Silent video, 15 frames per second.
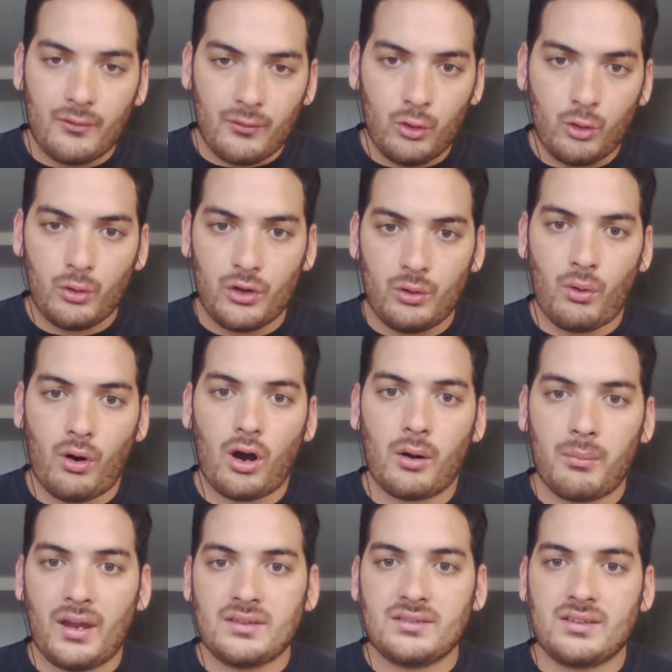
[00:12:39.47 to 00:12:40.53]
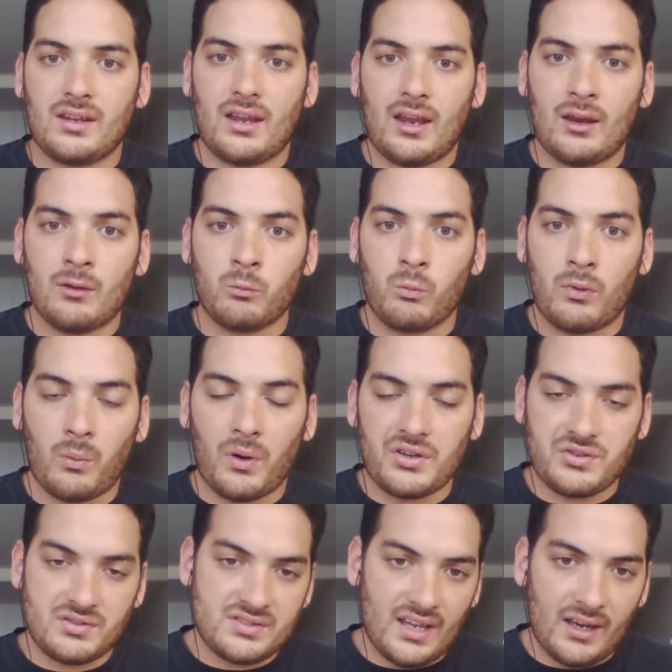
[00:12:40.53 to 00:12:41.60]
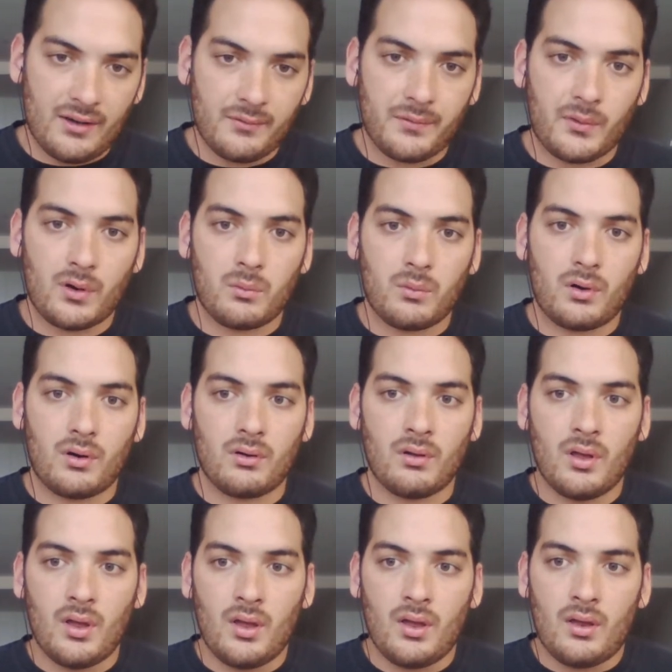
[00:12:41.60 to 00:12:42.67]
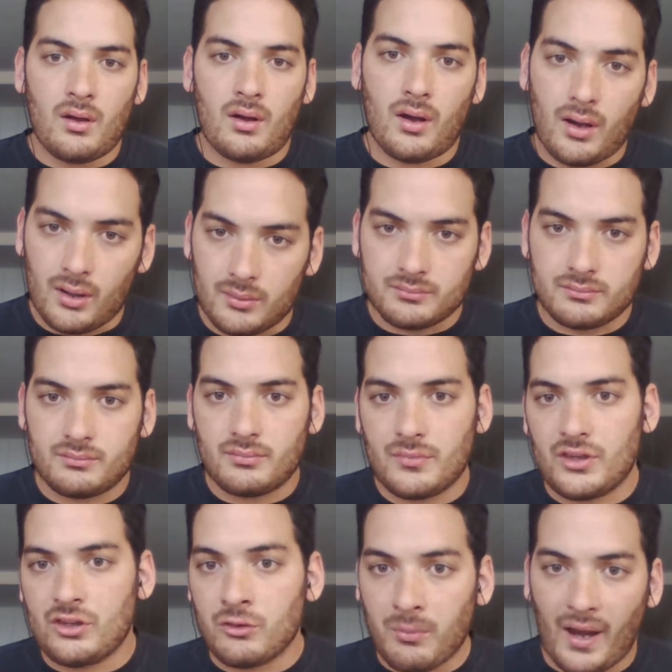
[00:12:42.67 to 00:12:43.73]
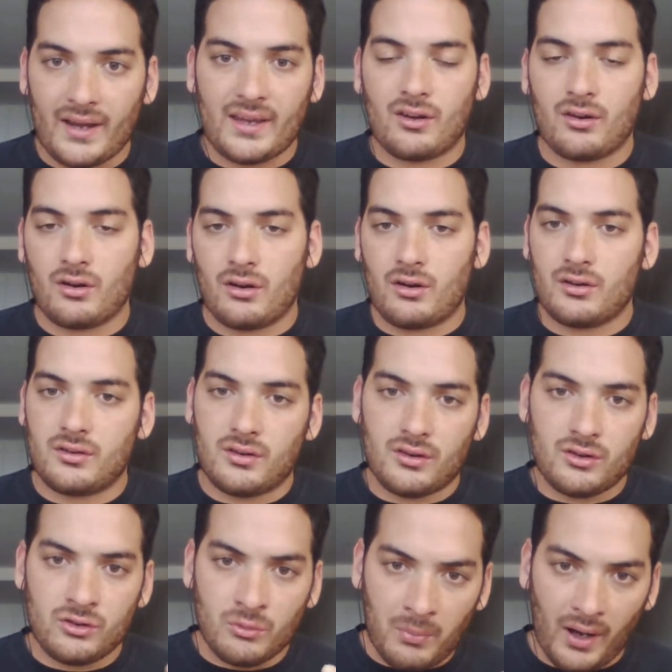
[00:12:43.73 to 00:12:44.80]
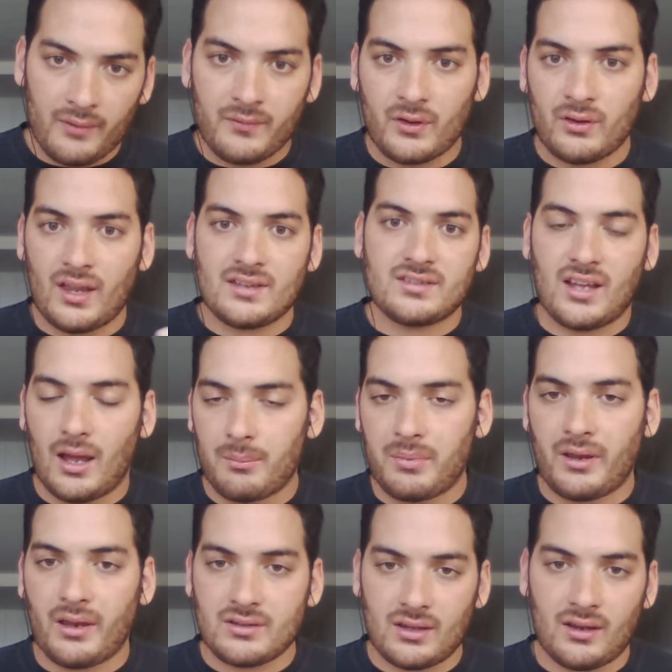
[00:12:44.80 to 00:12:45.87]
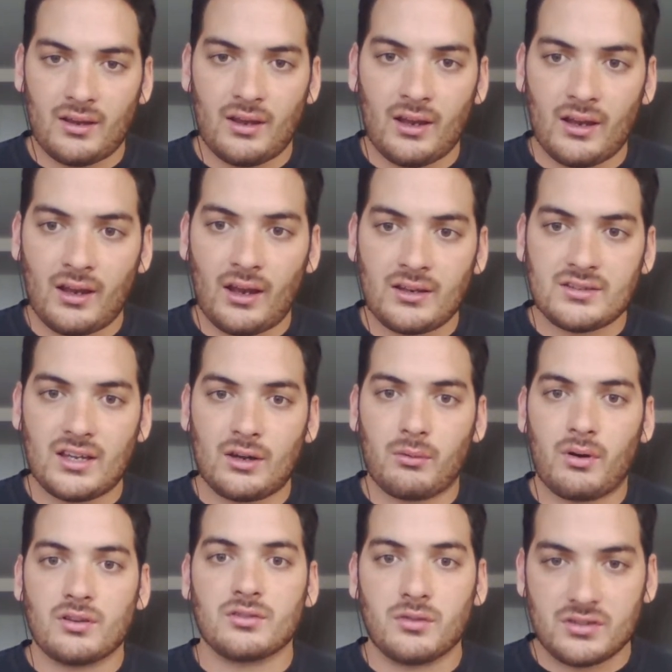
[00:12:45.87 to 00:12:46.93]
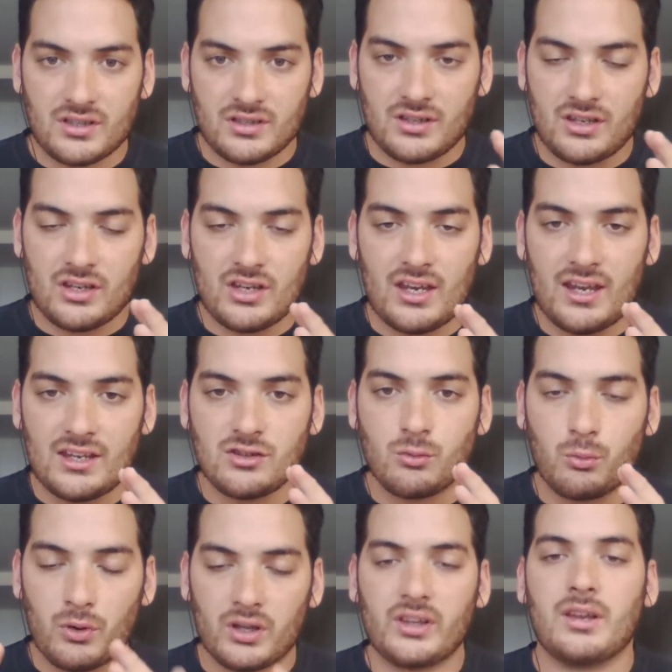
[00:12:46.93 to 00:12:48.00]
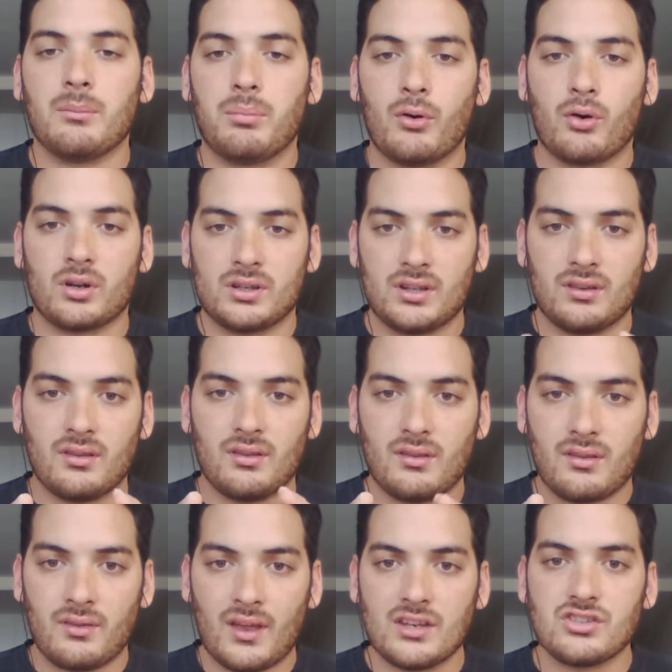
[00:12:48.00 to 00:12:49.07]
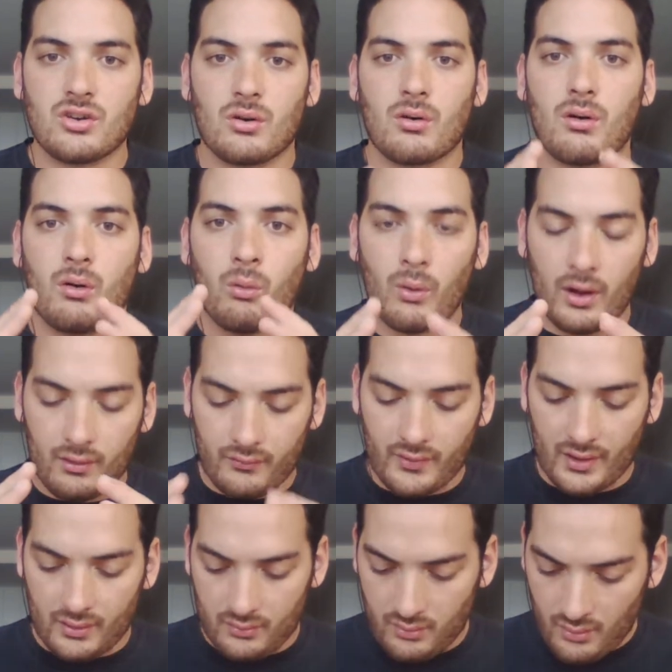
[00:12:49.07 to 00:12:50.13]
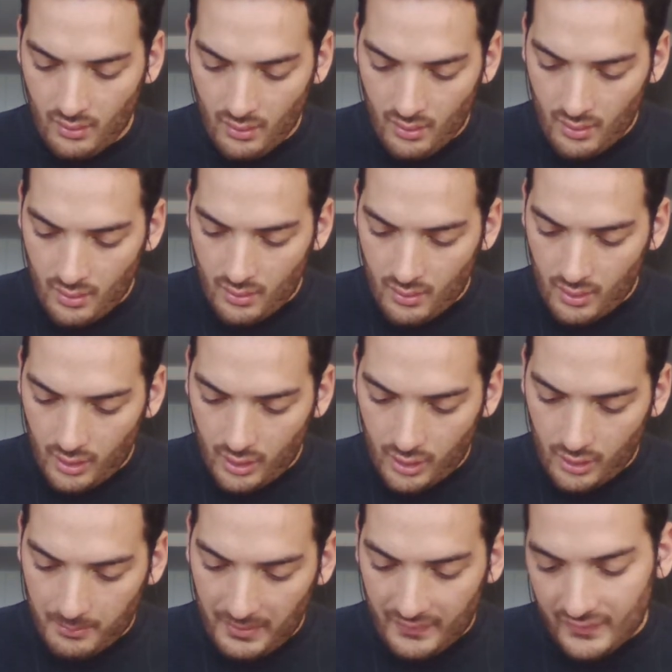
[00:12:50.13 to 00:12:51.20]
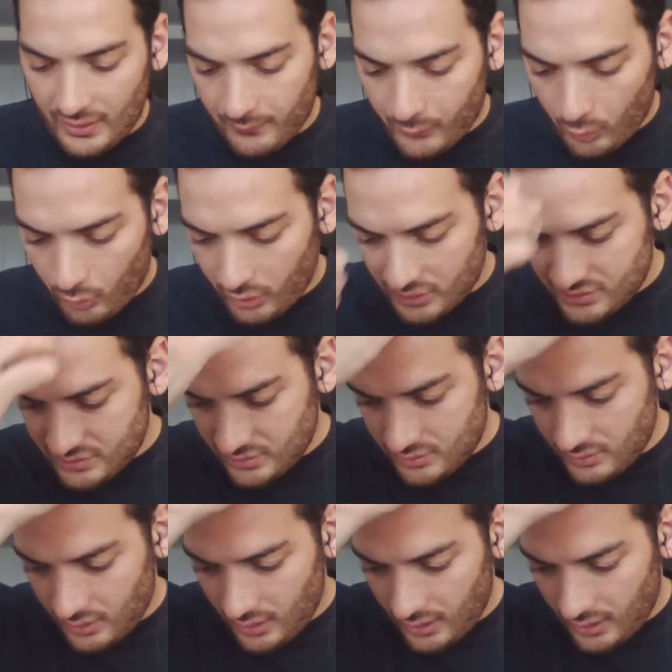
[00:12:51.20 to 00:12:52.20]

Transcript: who you are, basically, and what you stand for, well, you might get hurt, you might feel less happy, etc. So it's really important that you're aware of that. And then, of course,